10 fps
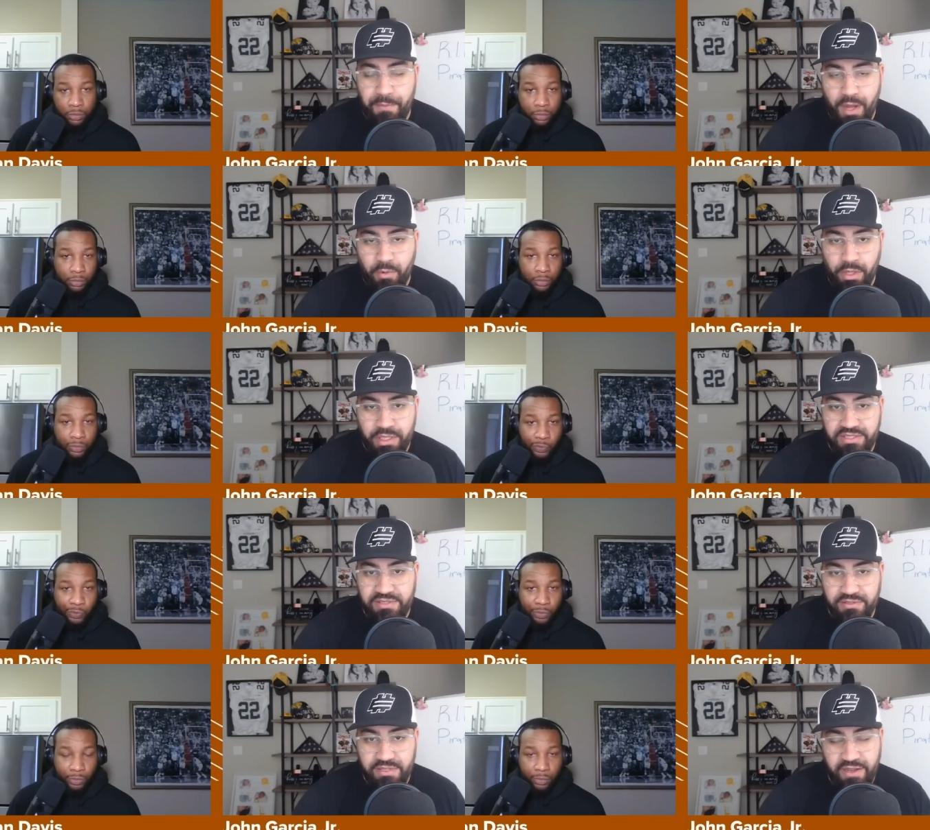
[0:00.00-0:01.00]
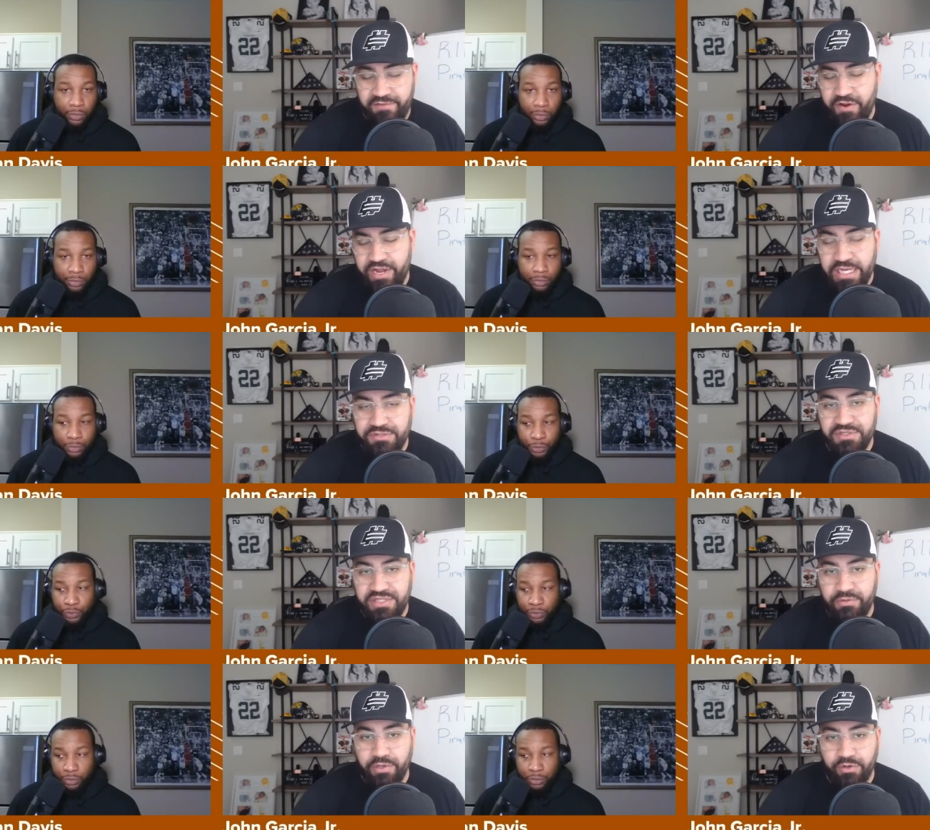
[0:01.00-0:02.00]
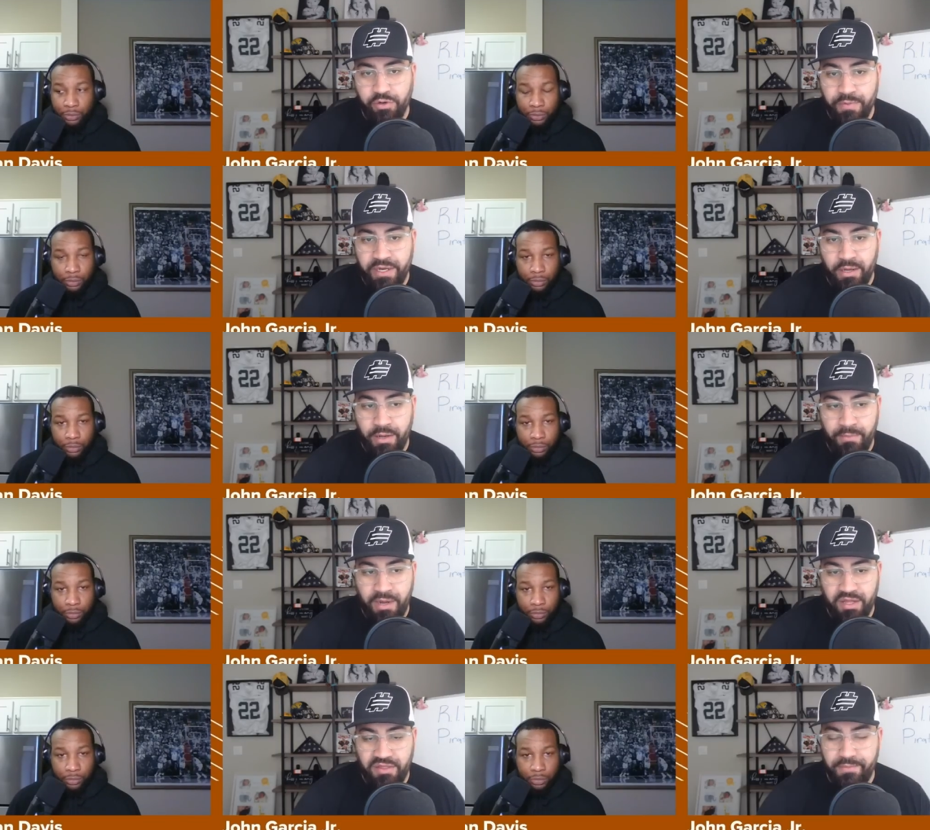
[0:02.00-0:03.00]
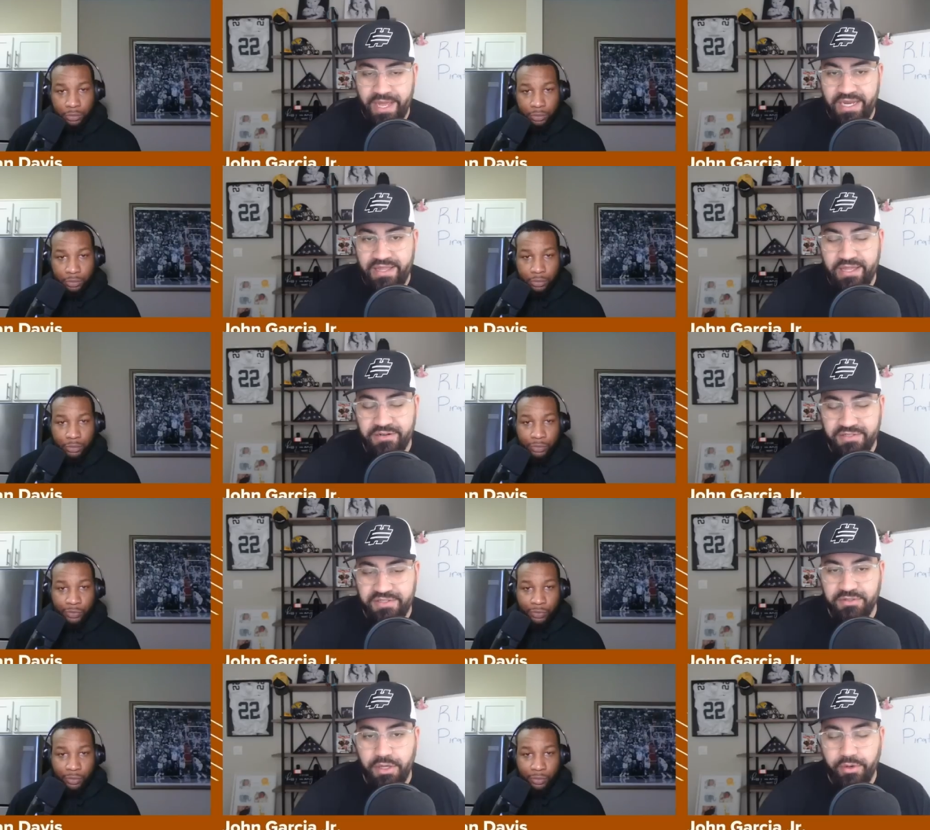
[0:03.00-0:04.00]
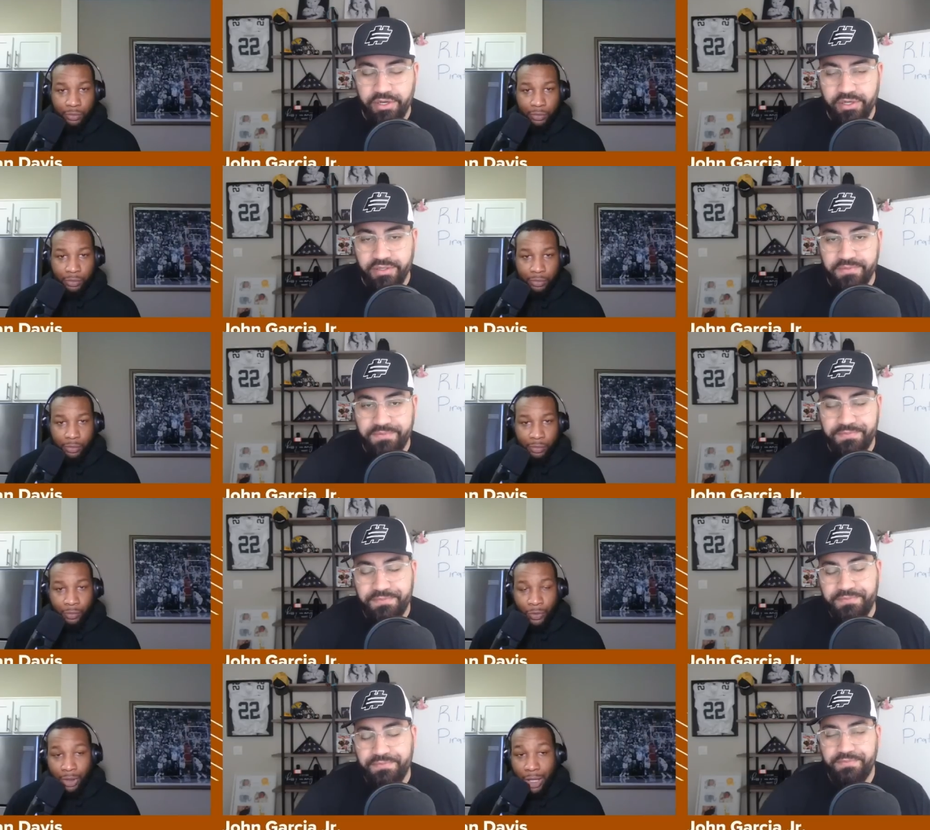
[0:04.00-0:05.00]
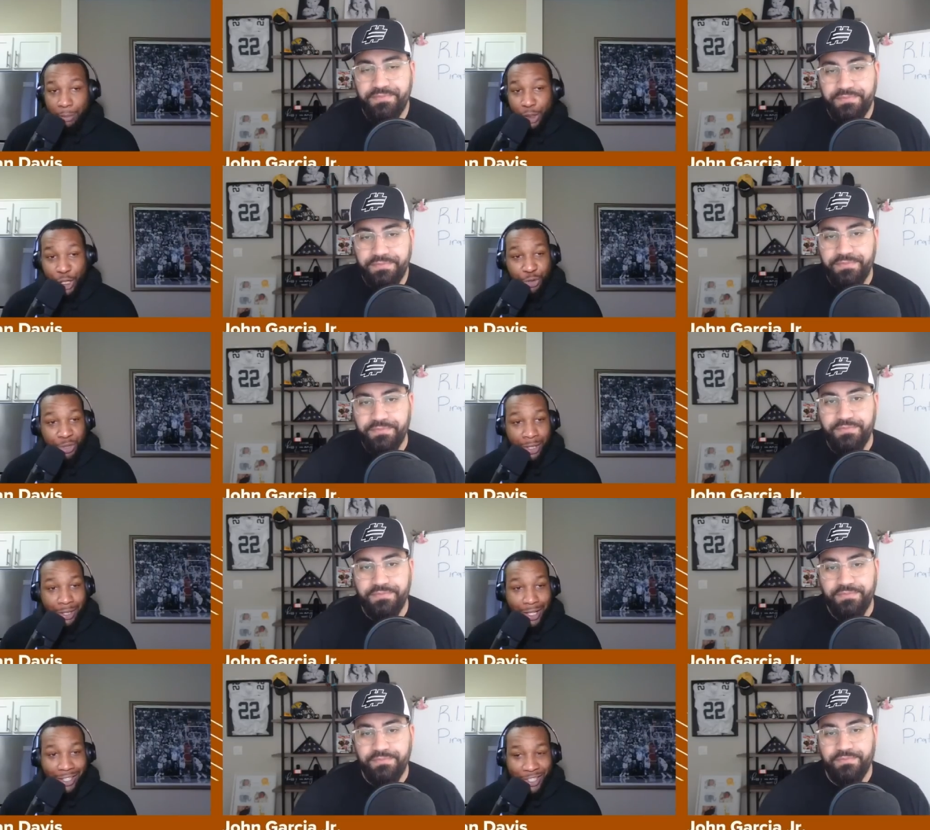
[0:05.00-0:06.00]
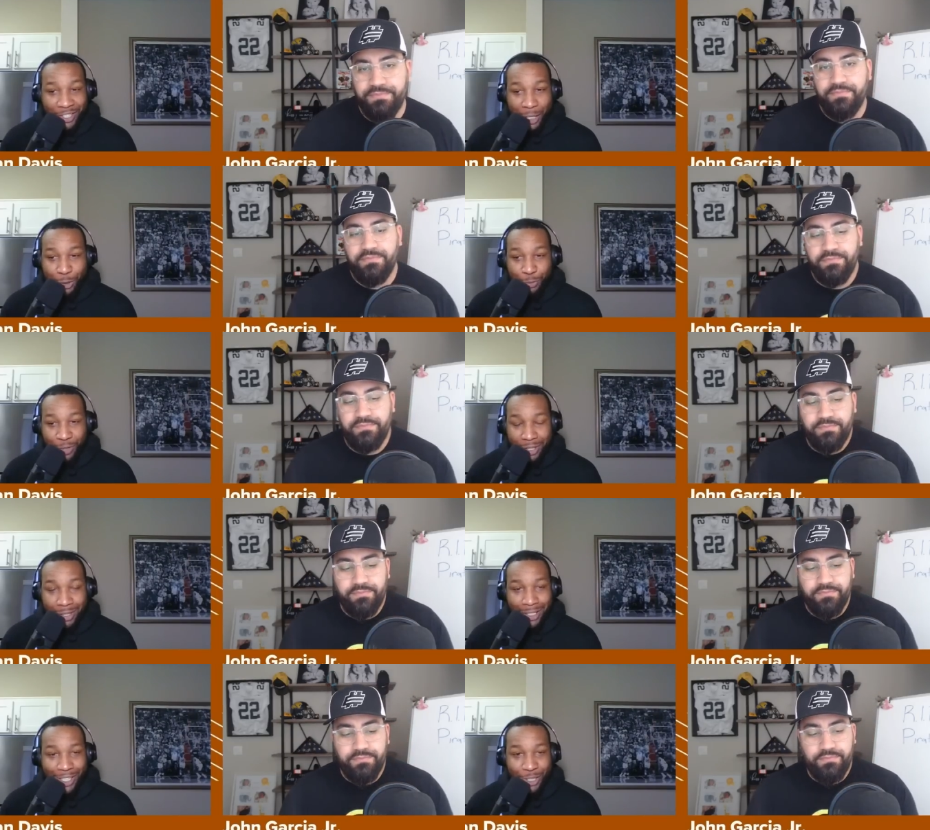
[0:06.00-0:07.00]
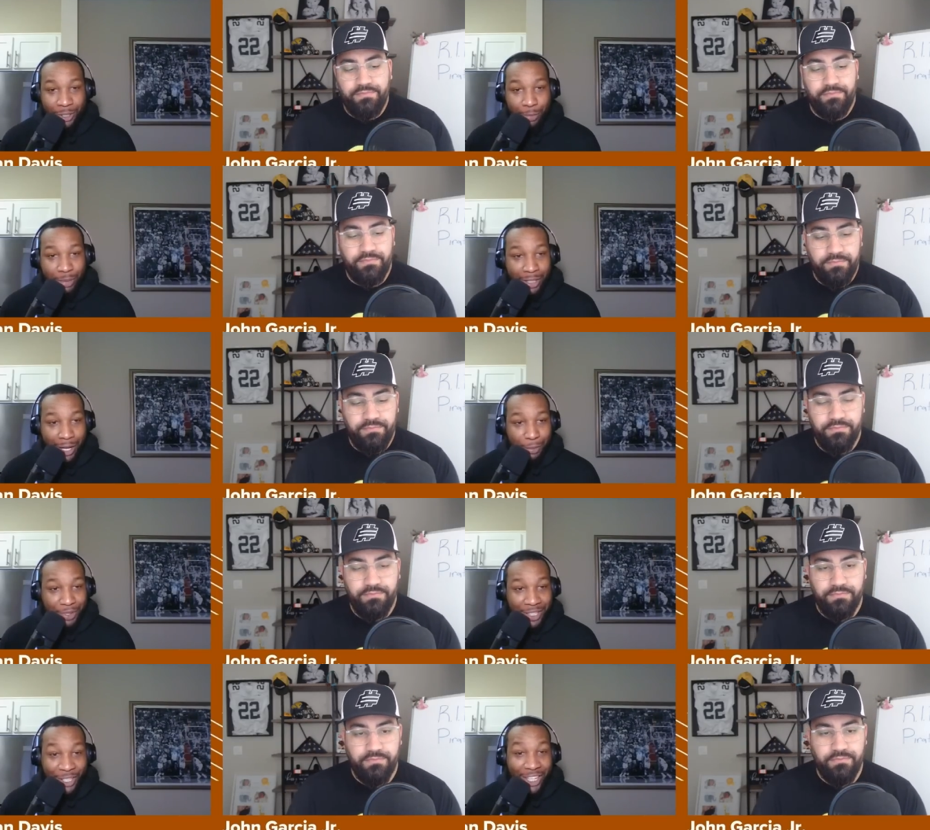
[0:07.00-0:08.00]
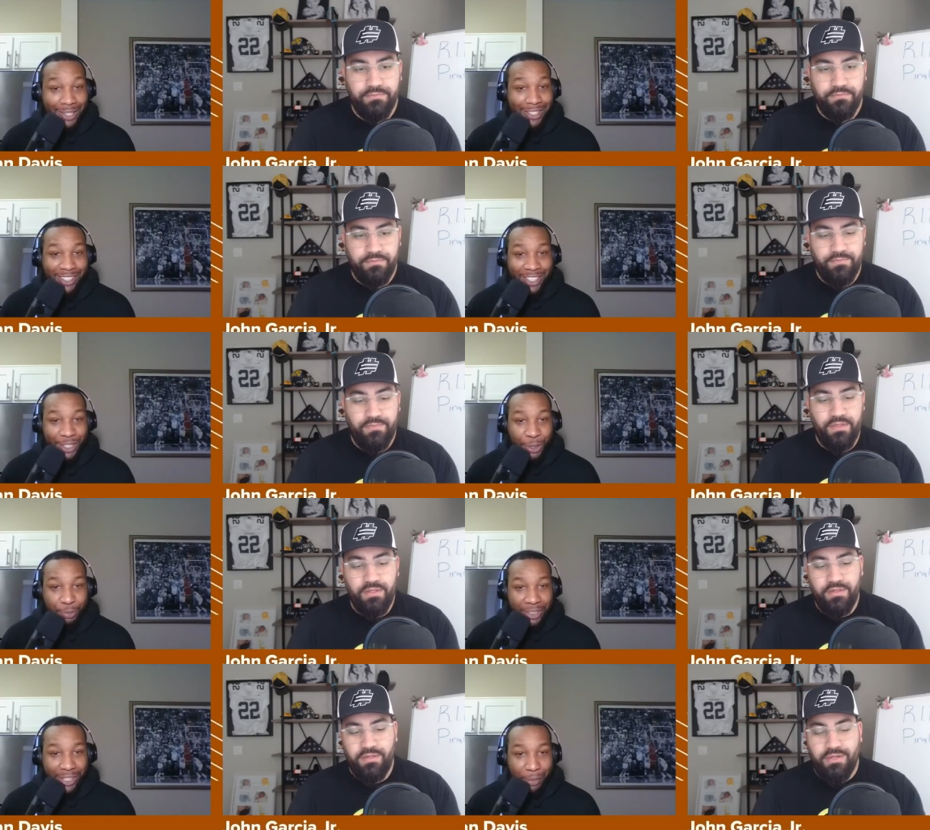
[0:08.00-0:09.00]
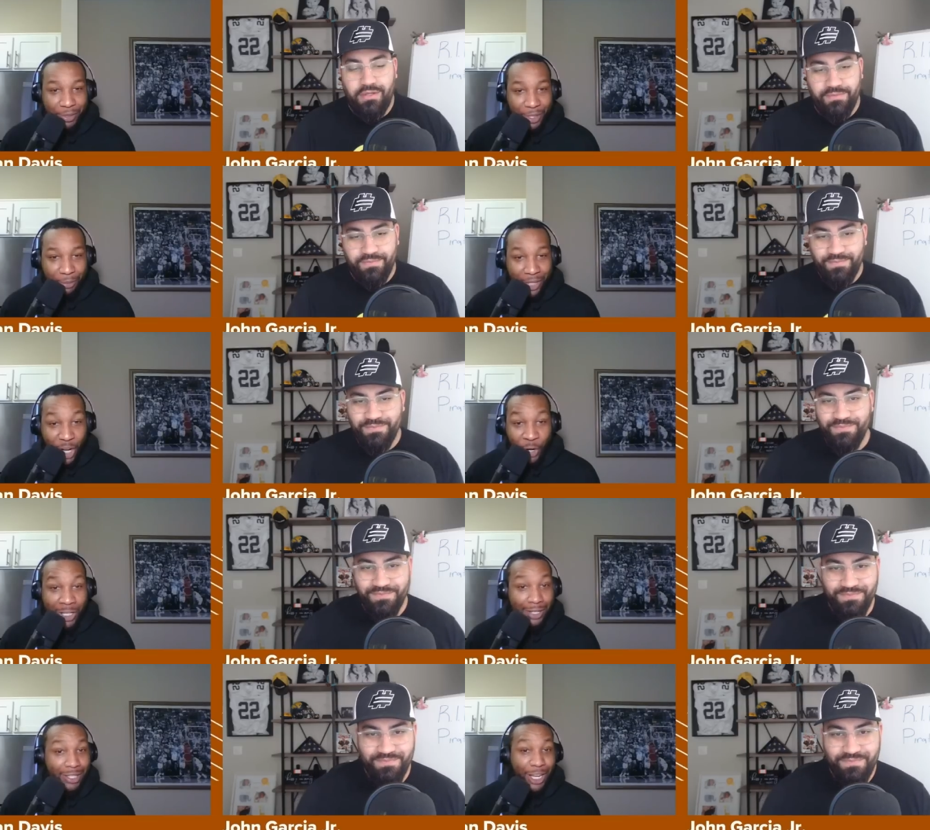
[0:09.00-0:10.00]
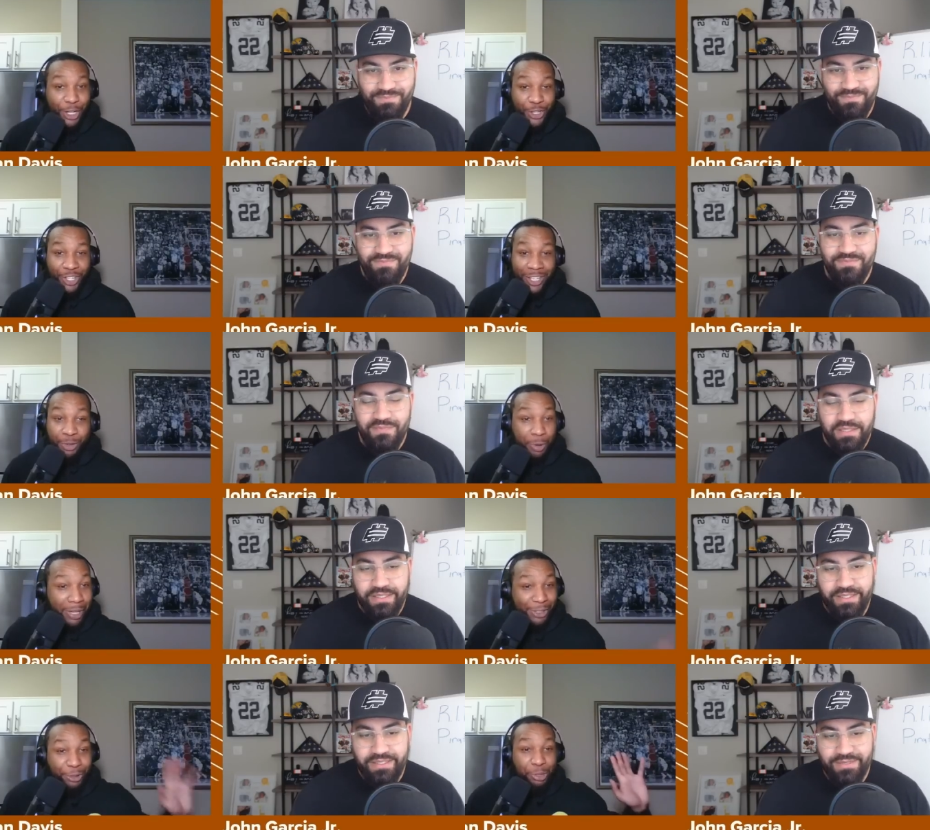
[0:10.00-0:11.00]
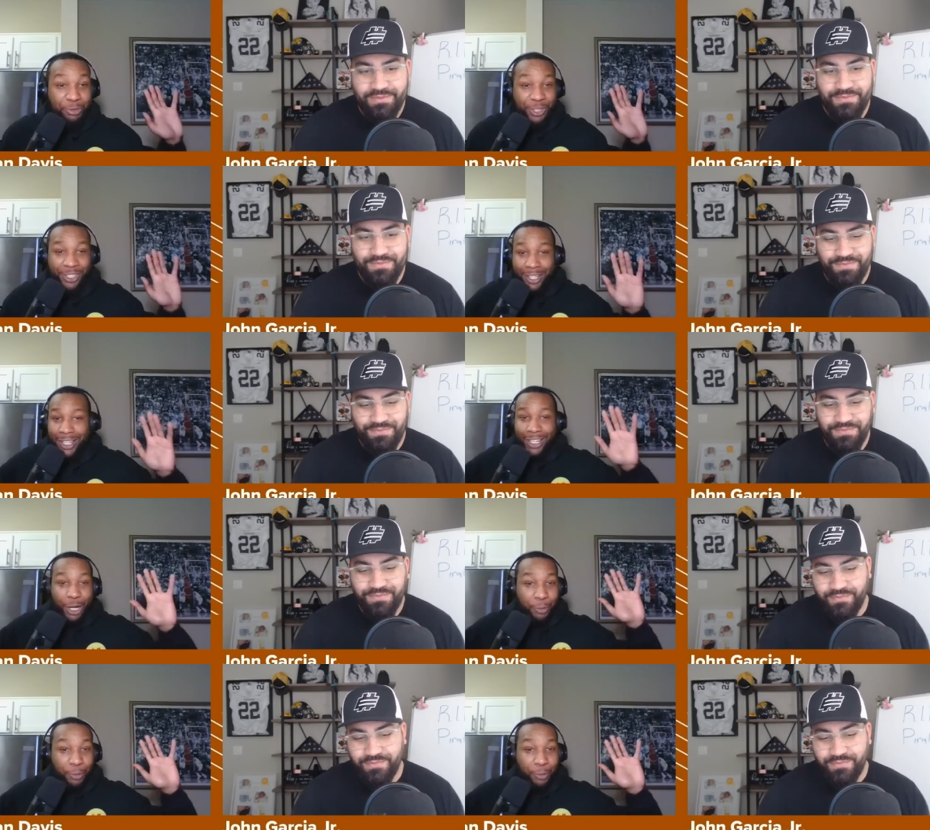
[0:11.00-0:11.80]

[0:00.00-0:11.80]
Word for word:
Speaker 1: uh, what is a very interesting recruitment uh, among the many that are still going on. I'm glad you said that
Speaker 2: because Texas fans took it as the complete opposite. Hell, I took it as the complete opposite. I'm like, oh, he didn't sign yesterday. He's going back to Louisville well,